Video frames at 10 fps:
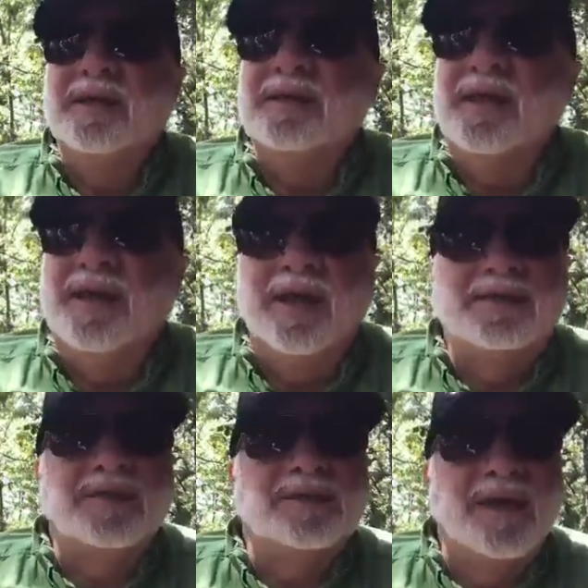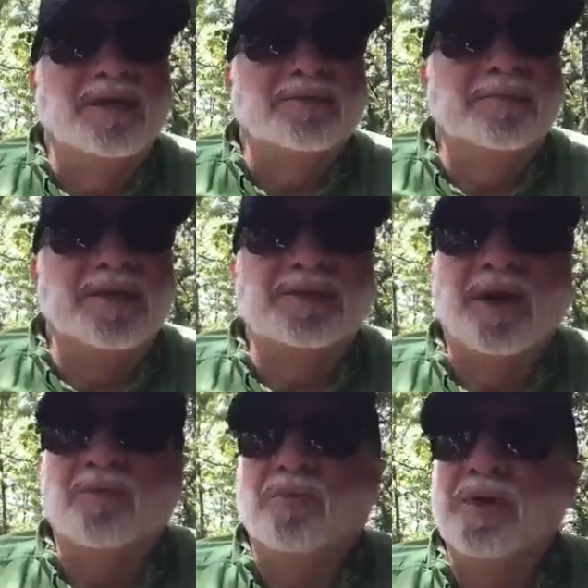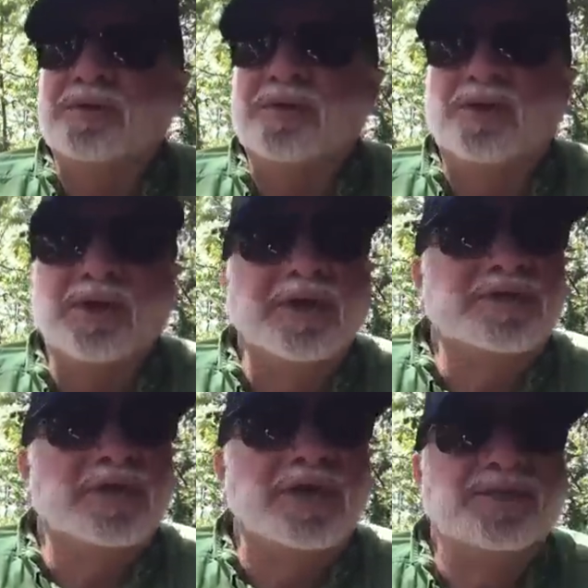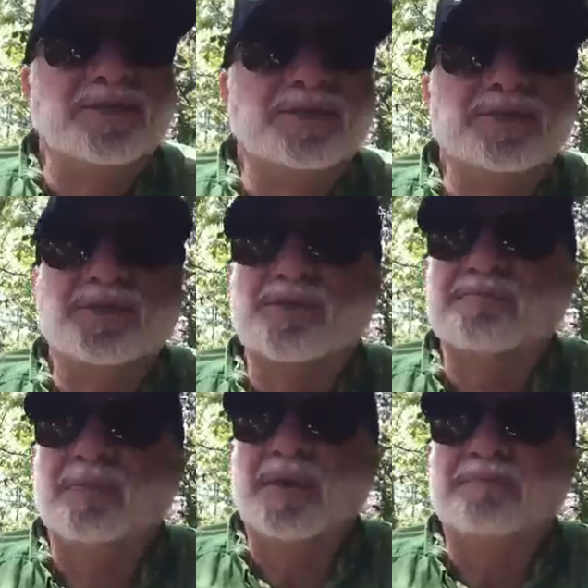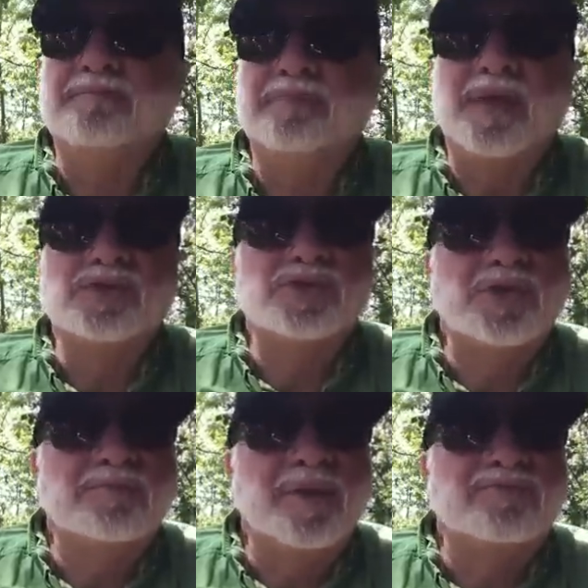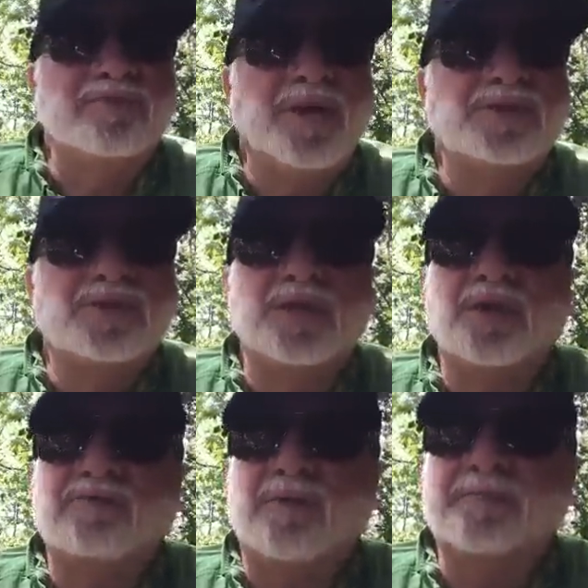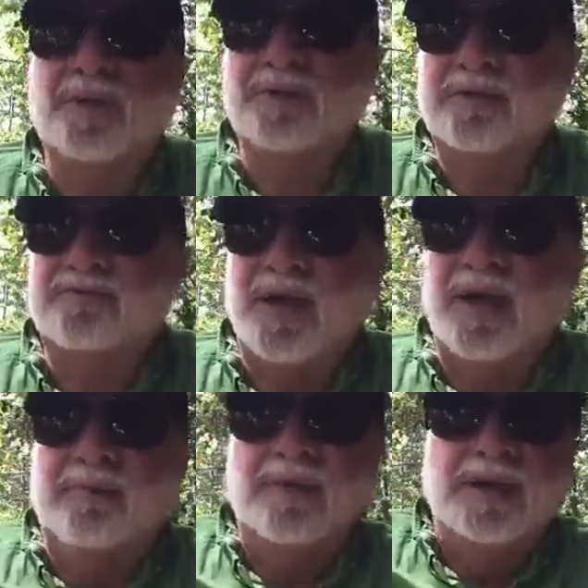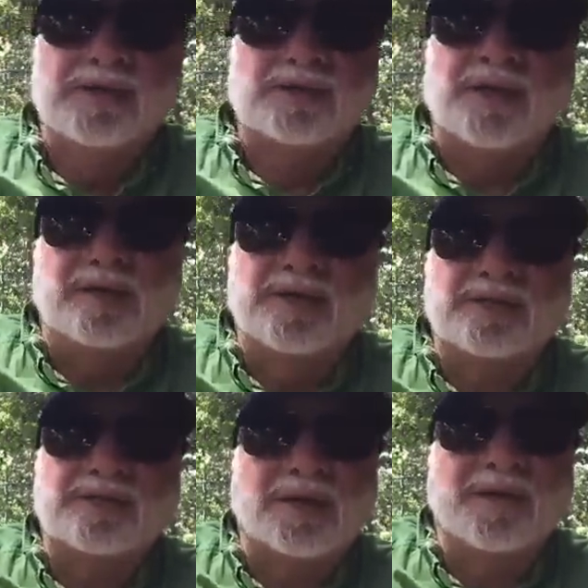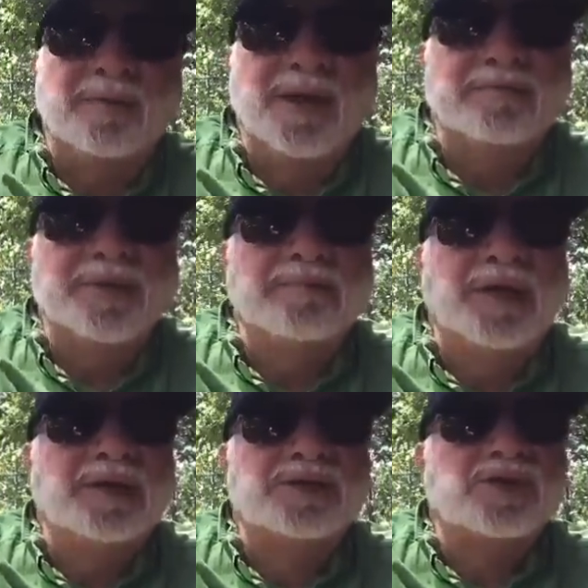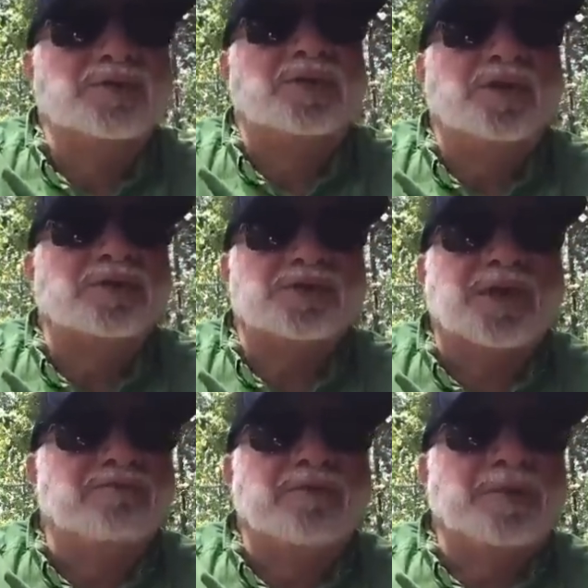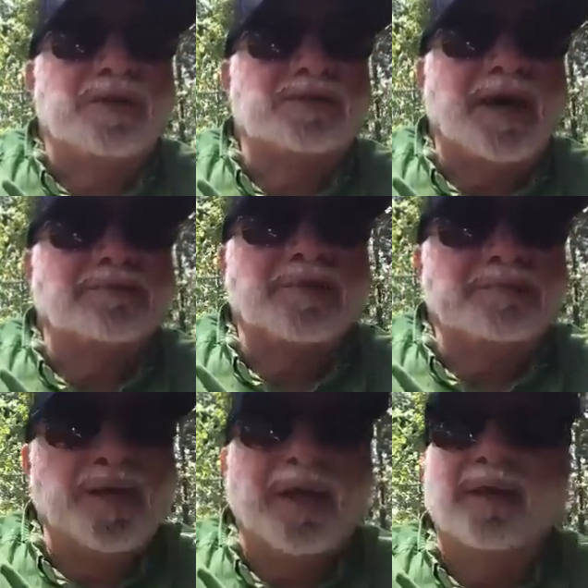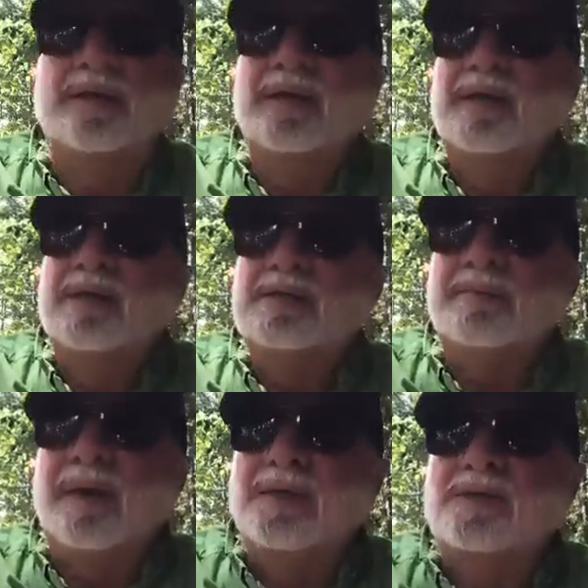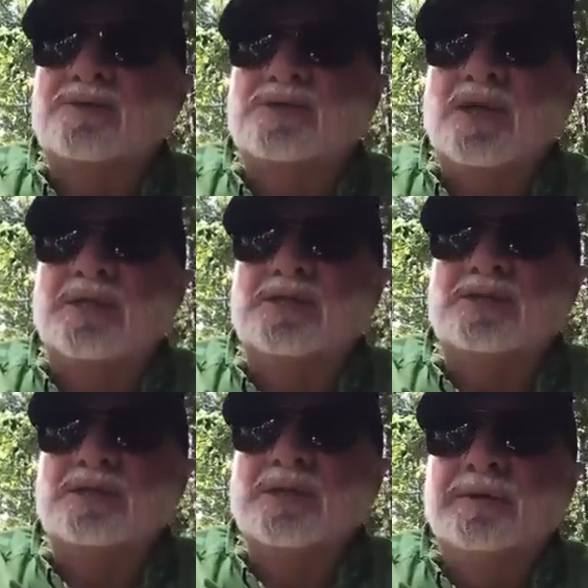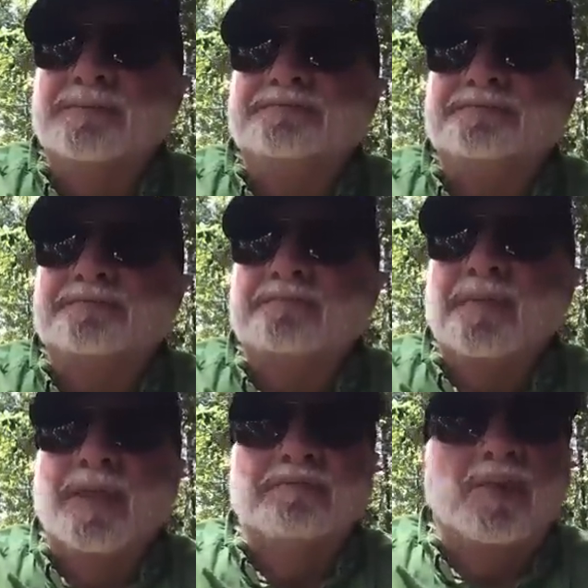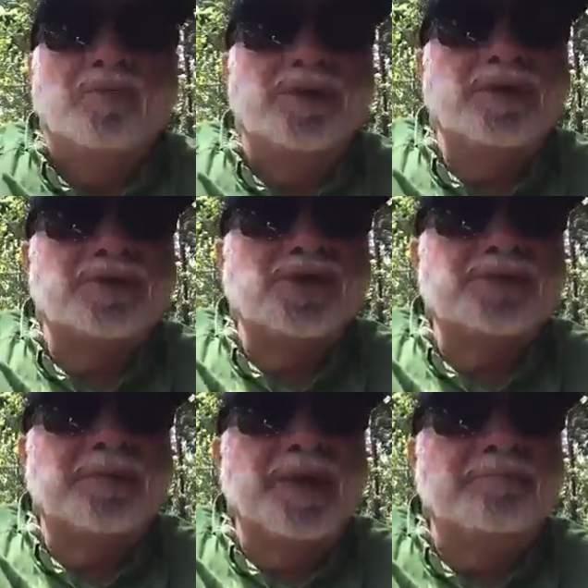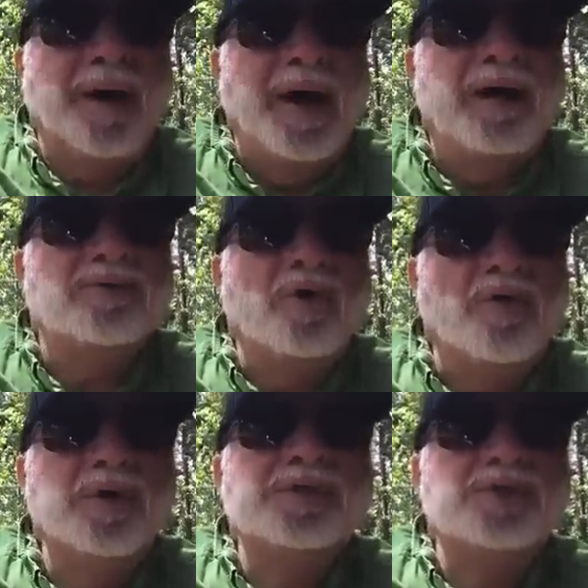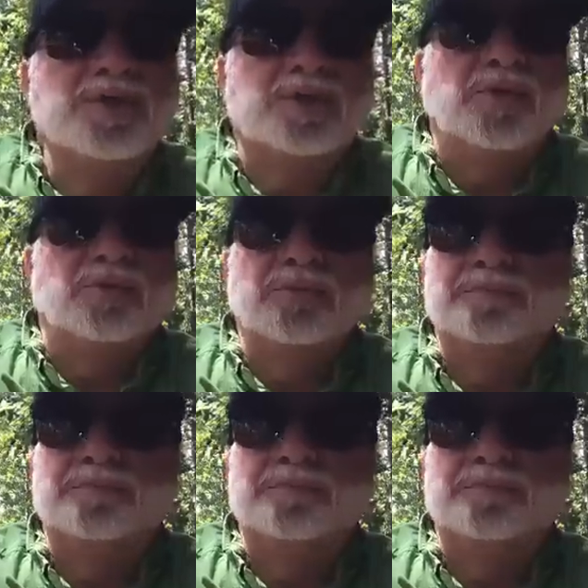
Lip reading: that had to later be dealt with. Good intentions, but they should have been phased in over a period of time. Say, this is going to be implemented in 2 years. Give everybody time to plan to make those changes. But when they're just being piled onto you,